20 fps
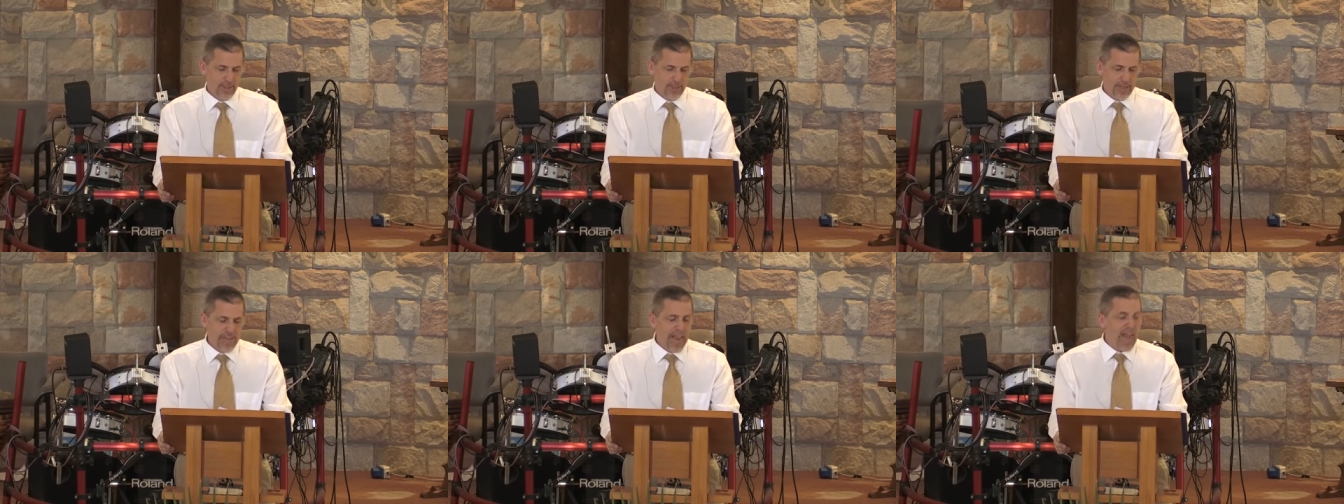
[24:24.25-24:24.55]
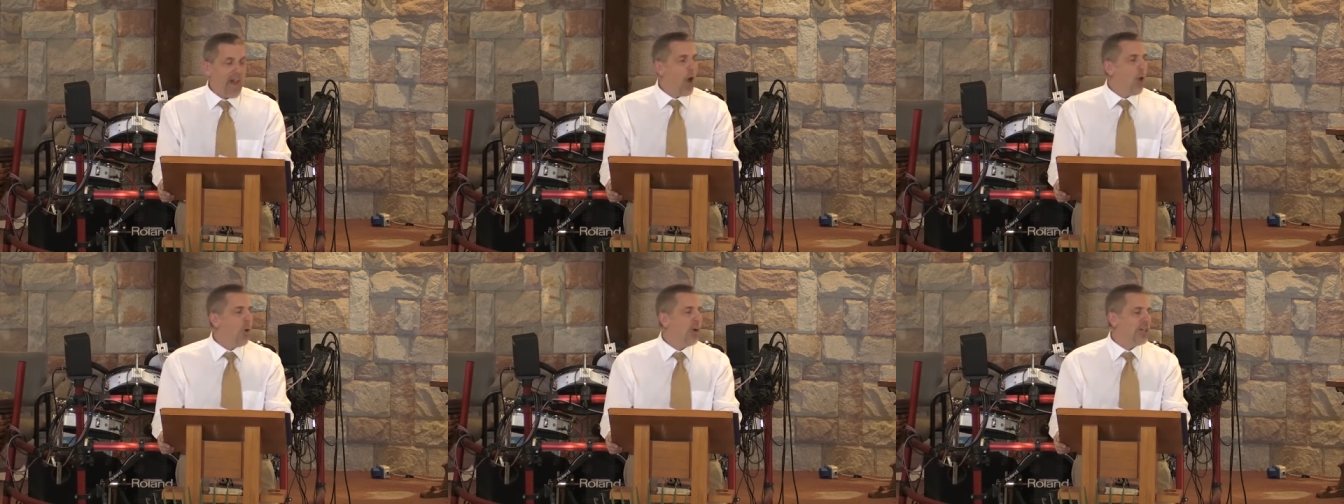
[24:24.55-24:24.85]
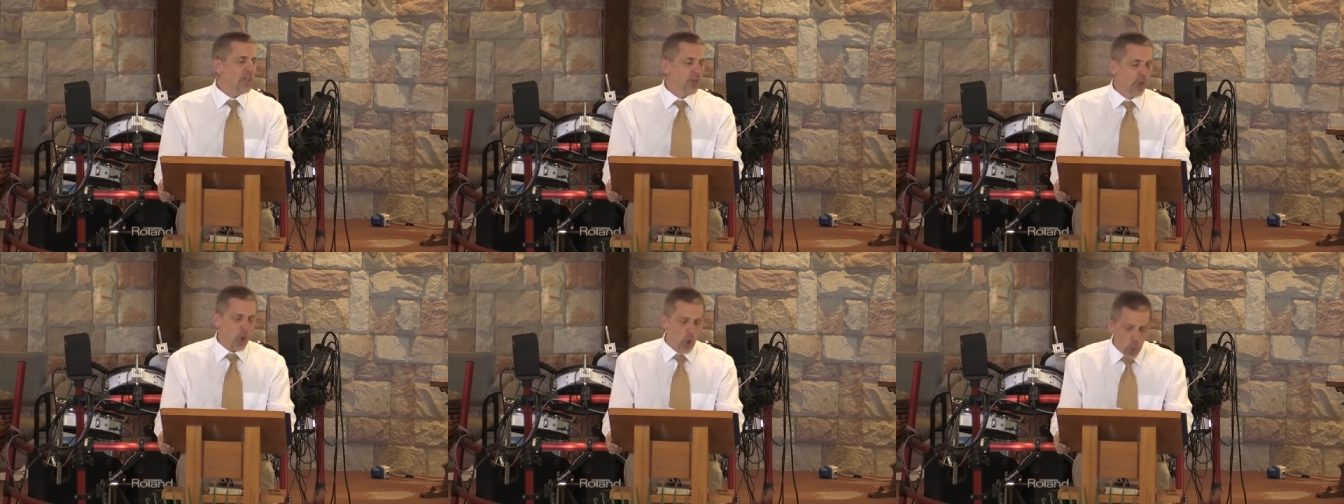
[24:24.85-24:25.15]
Now,
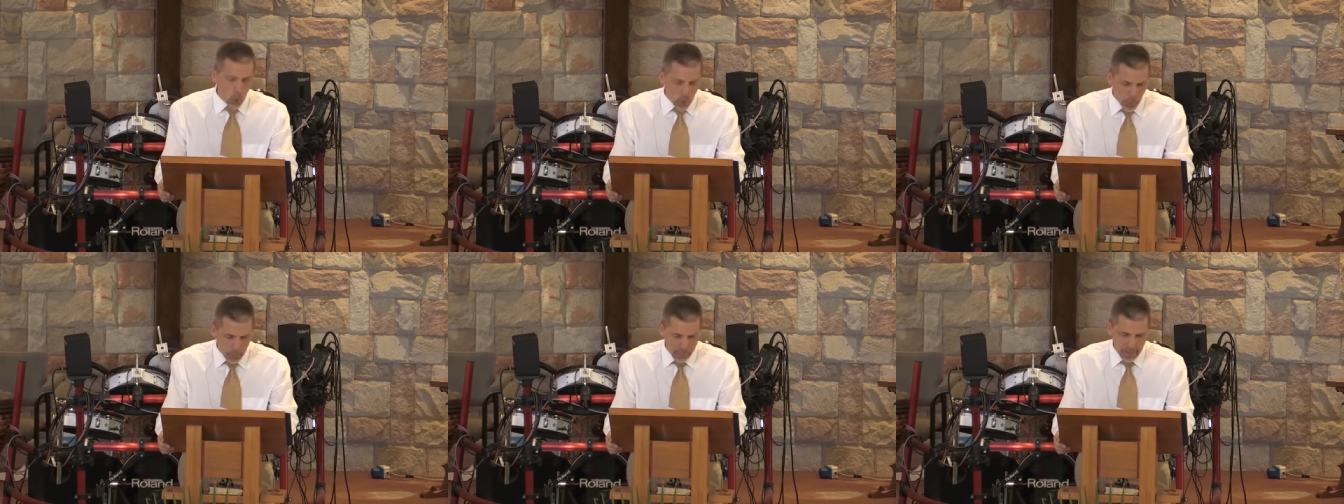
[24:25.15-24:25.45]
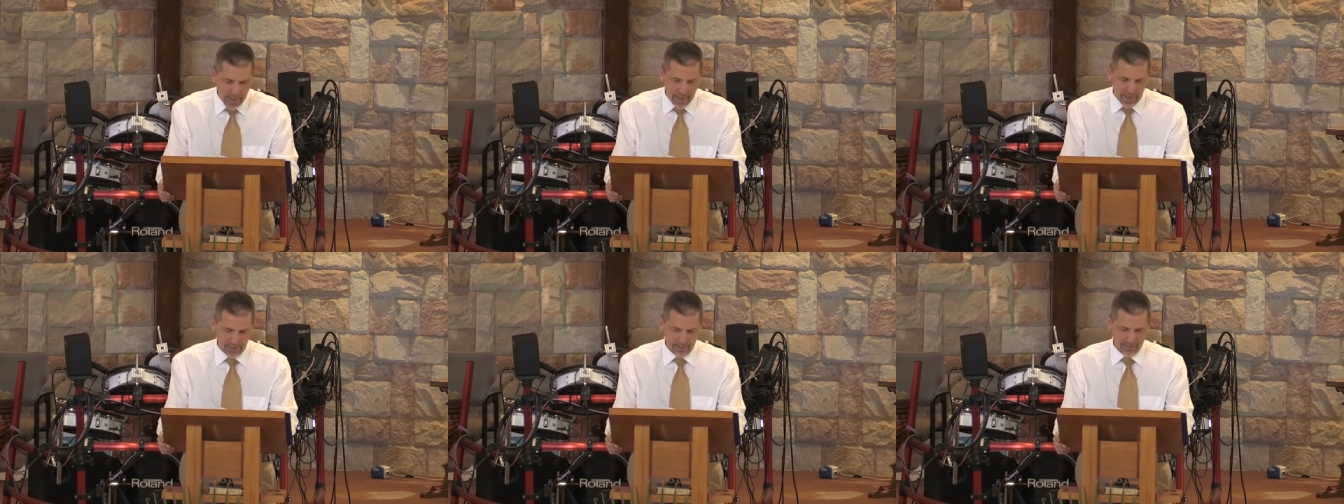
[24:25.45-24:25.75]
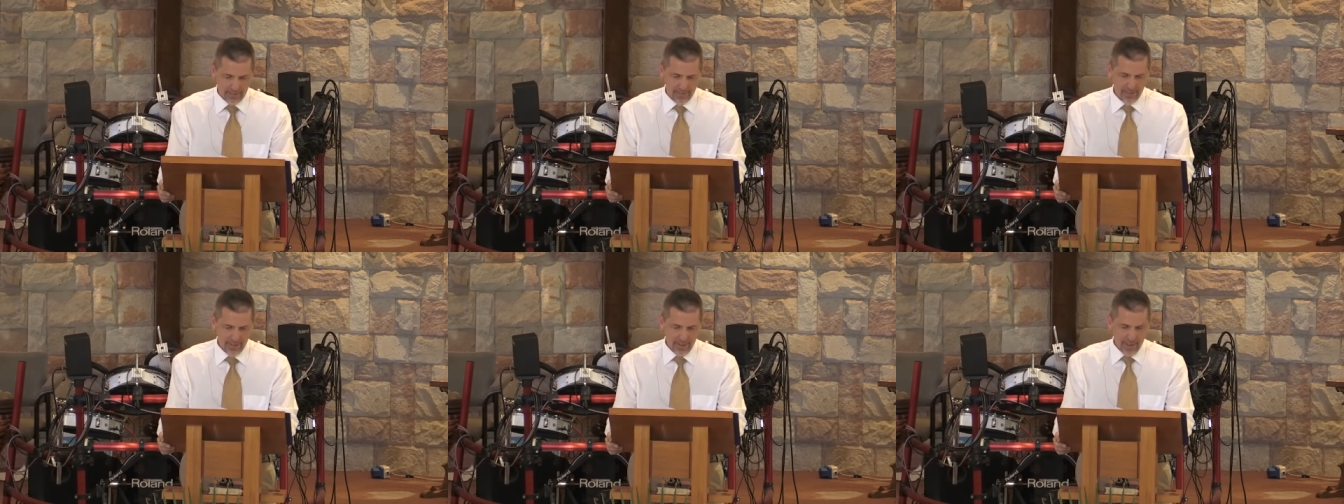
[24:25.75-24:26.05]
as an old
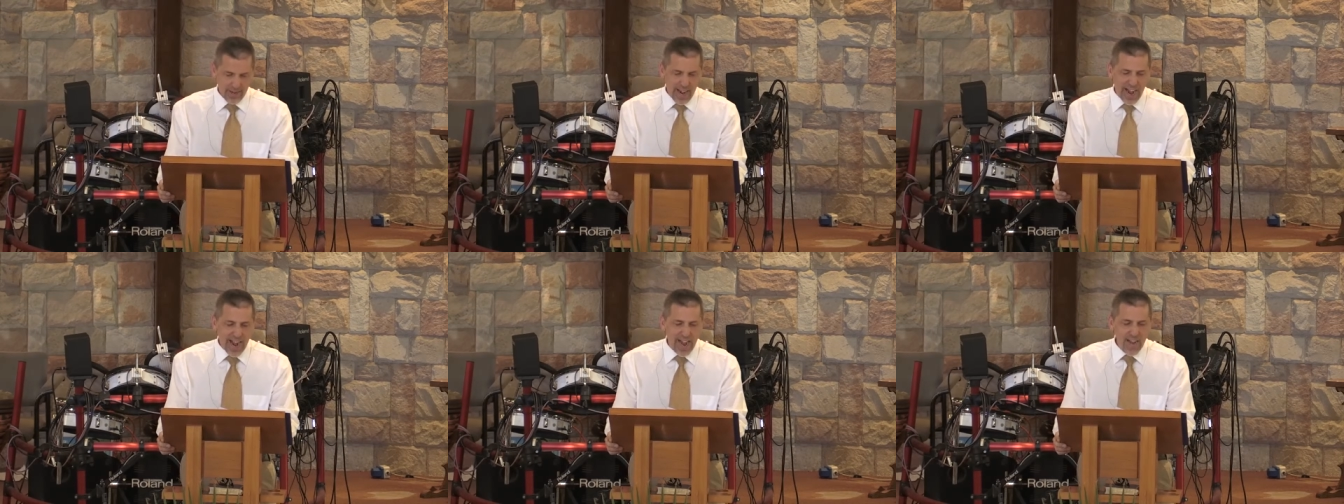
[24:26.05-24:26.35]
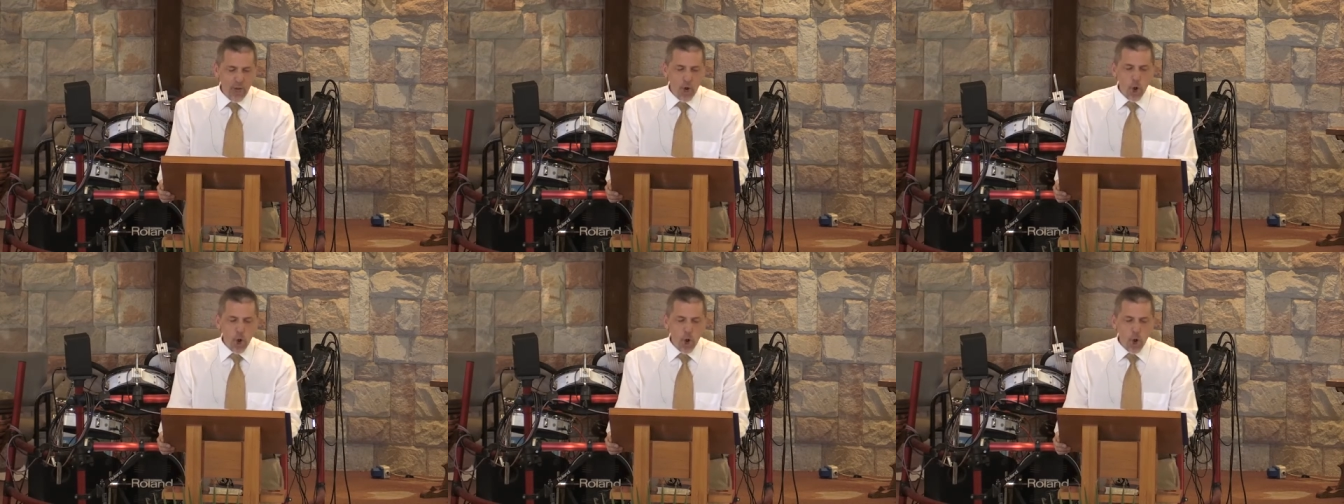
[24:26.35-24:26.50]
man, I